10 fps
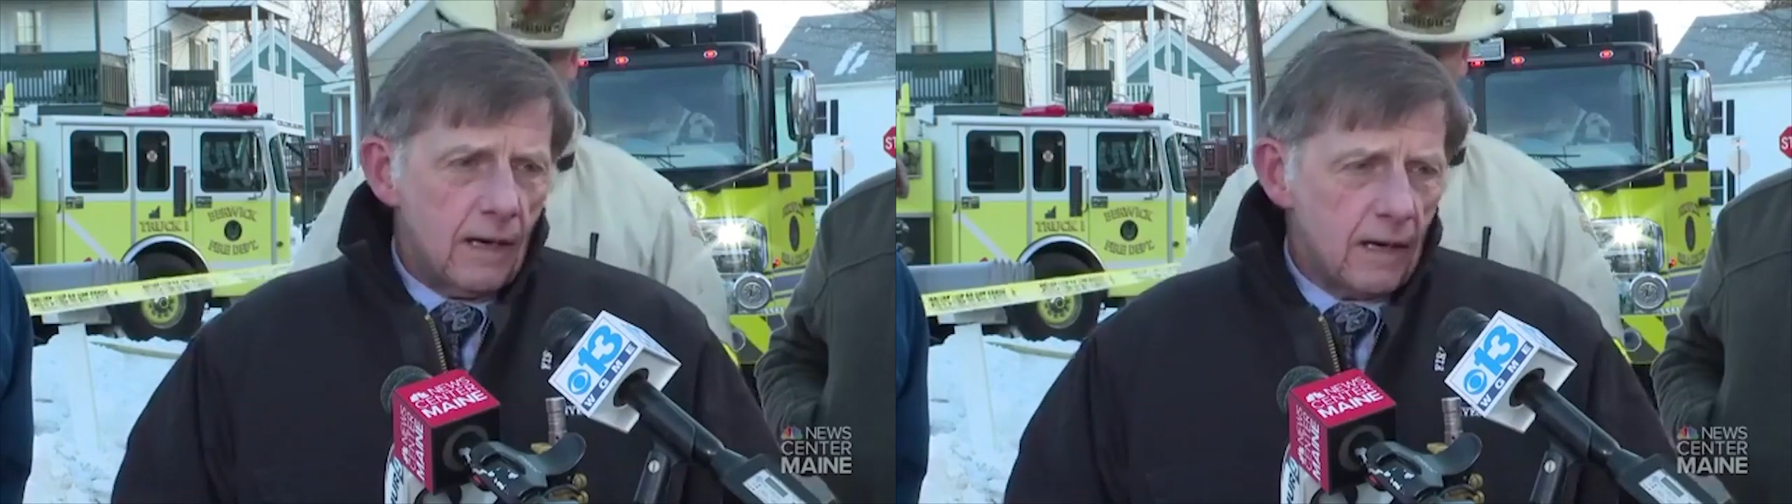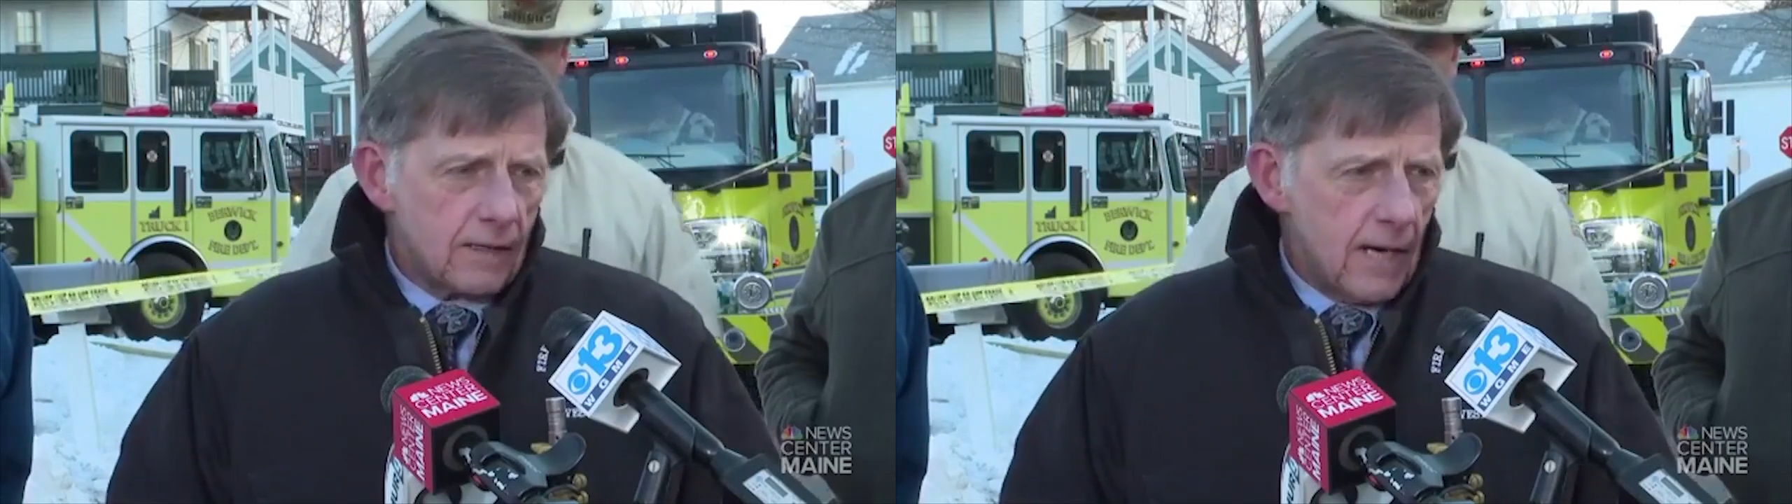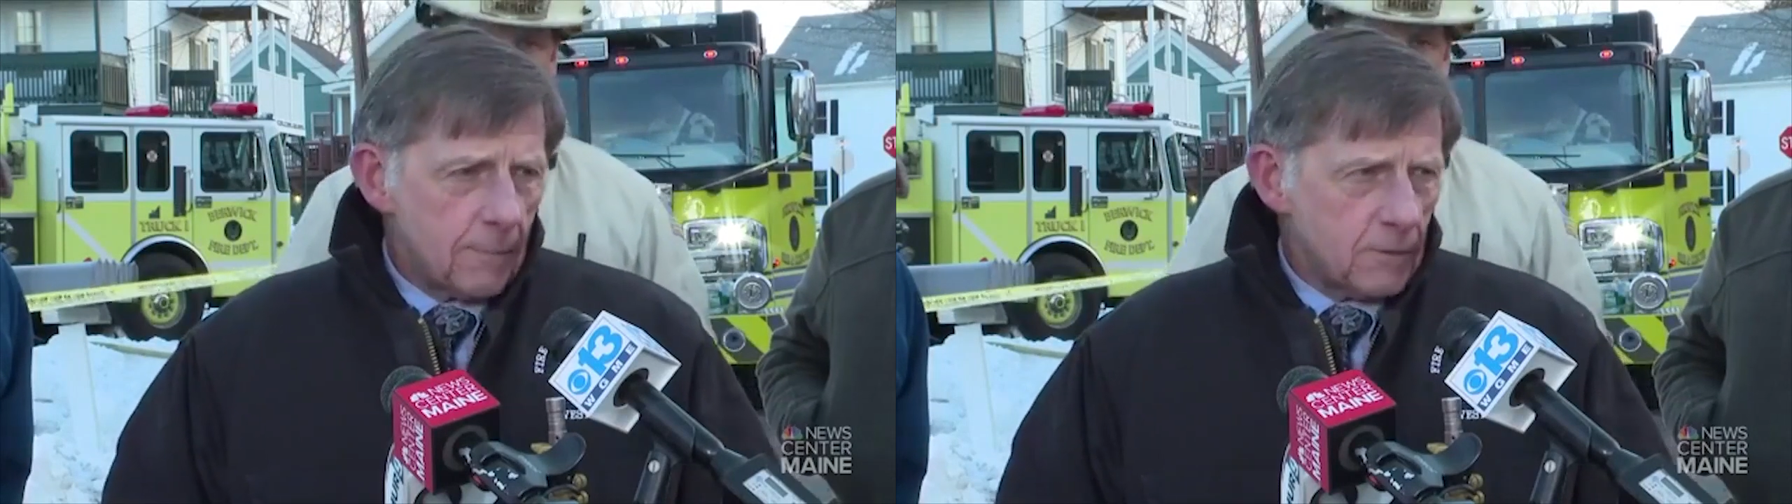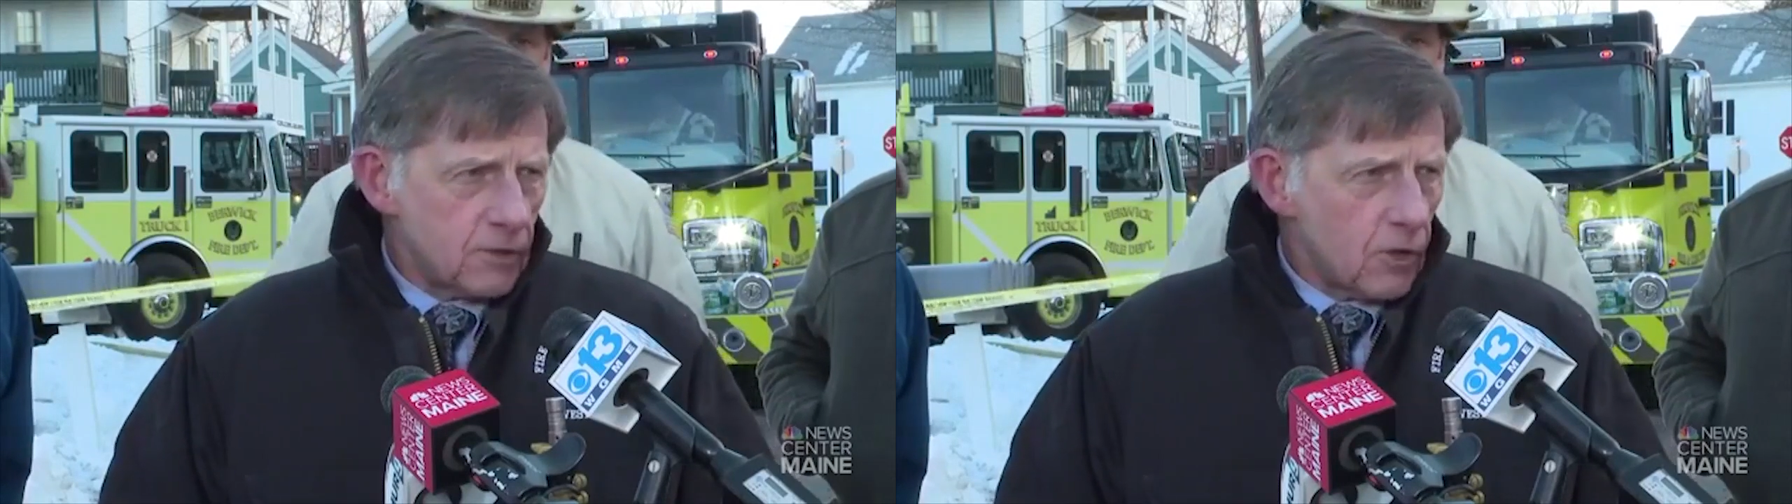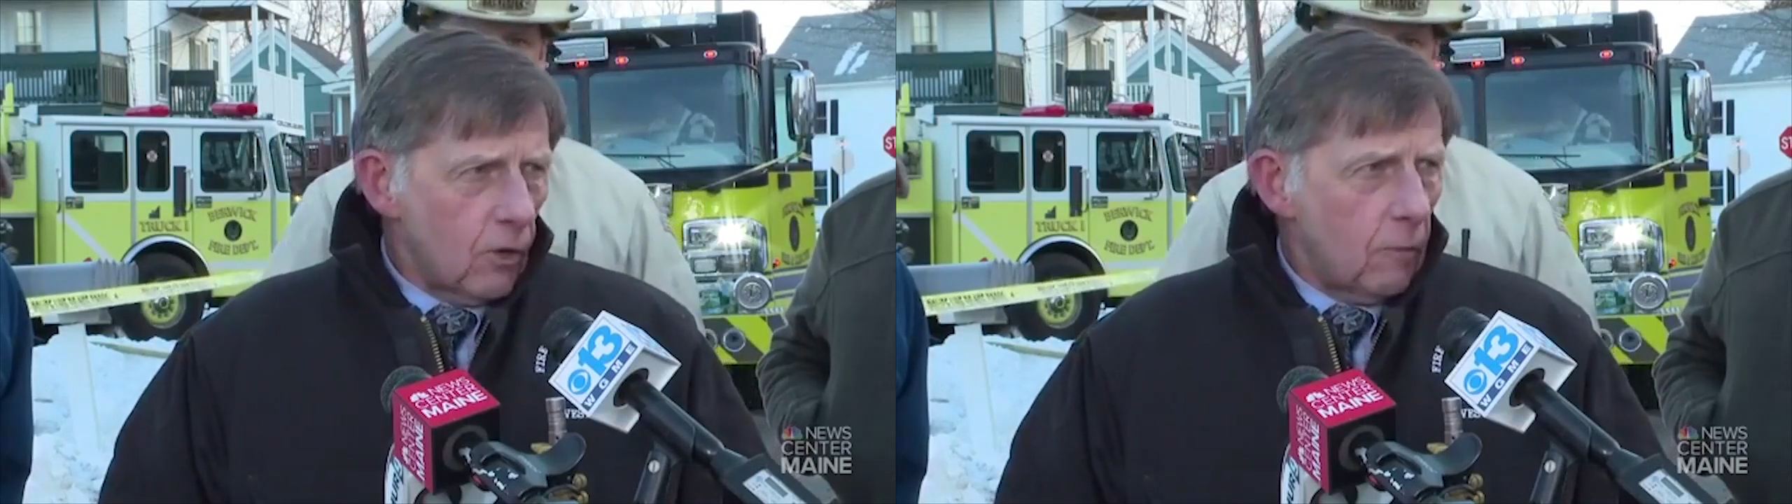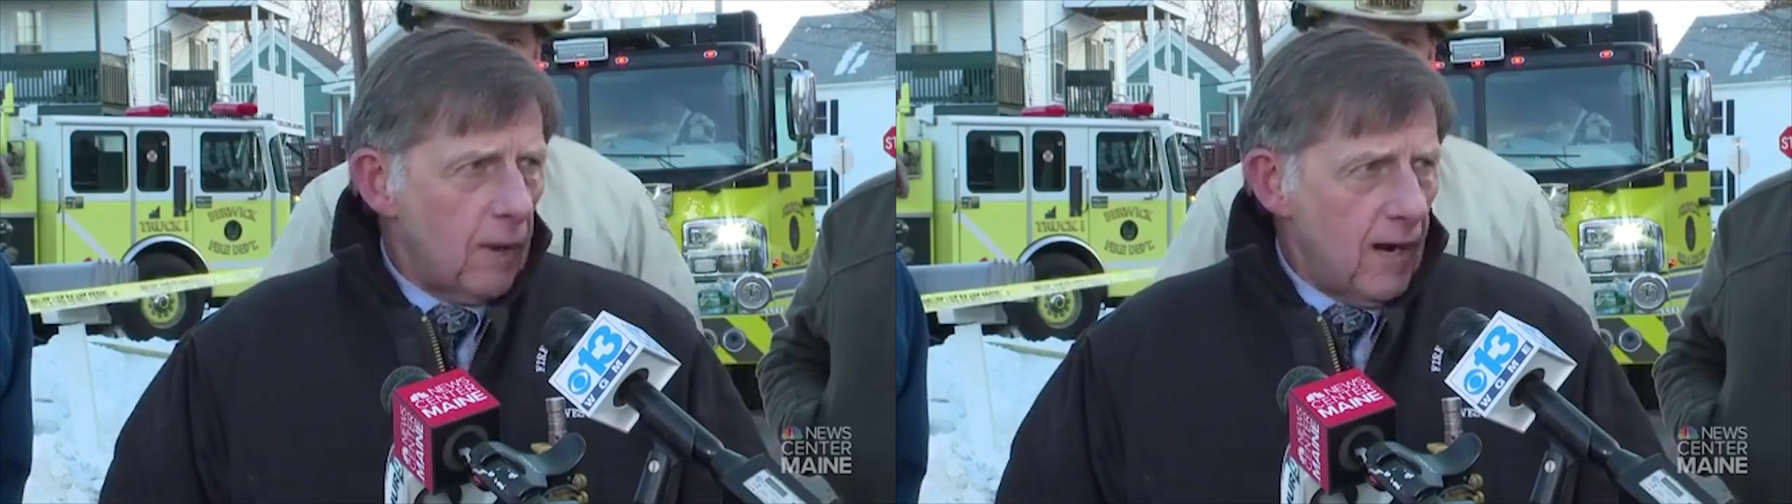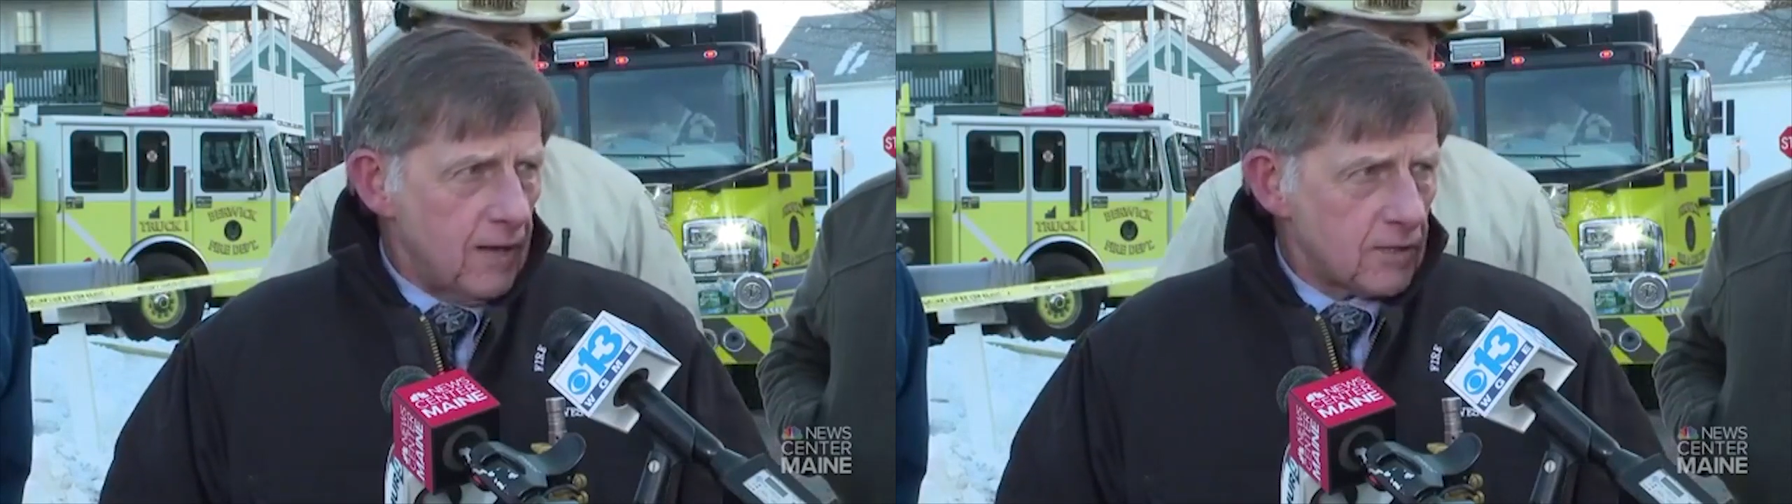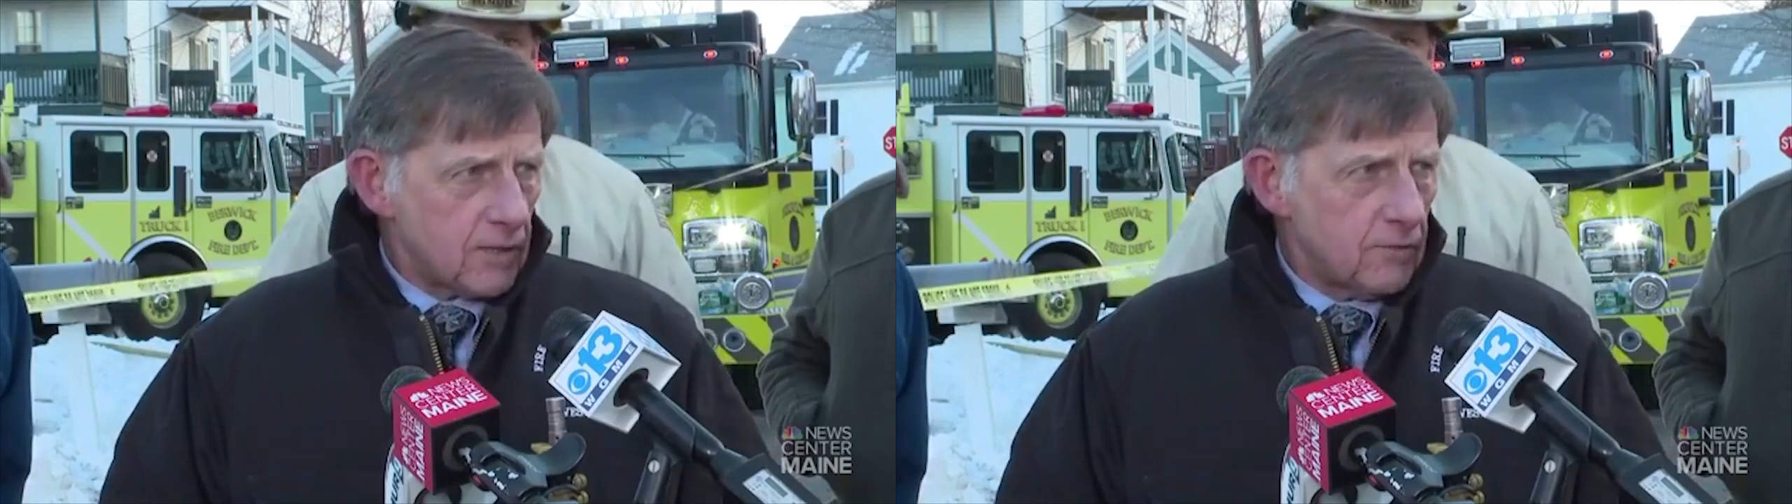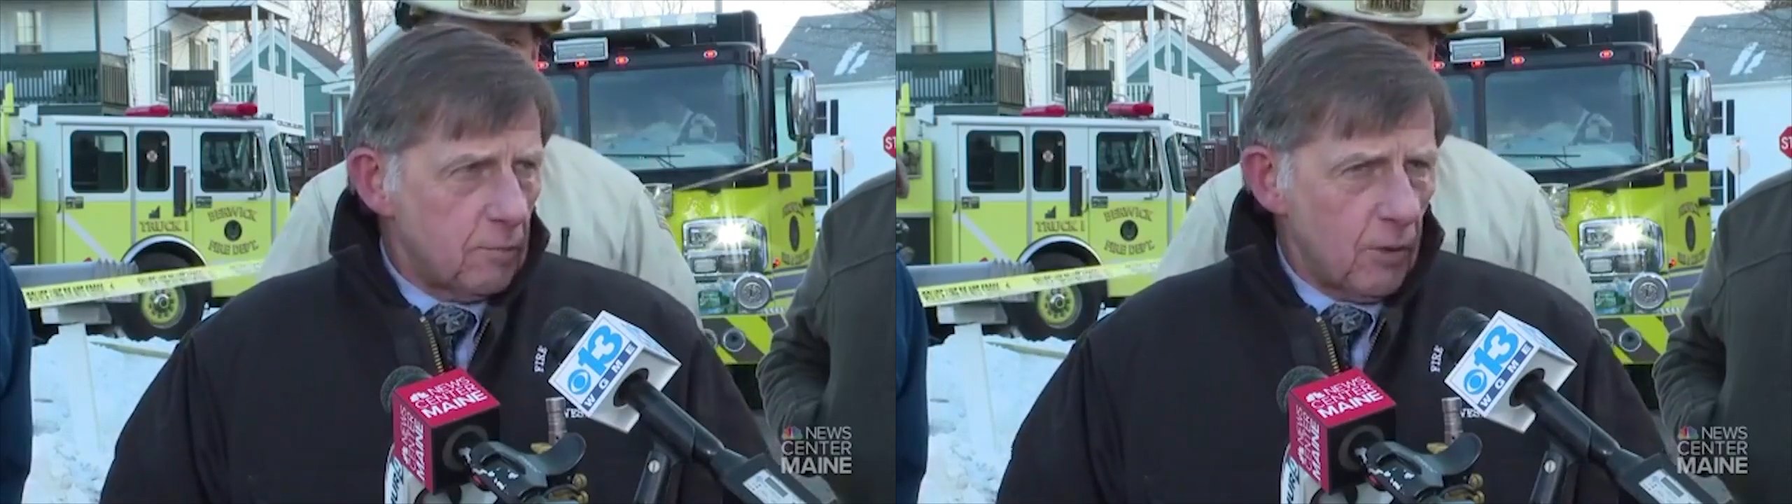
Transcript: uh, Captain Joel Barnes of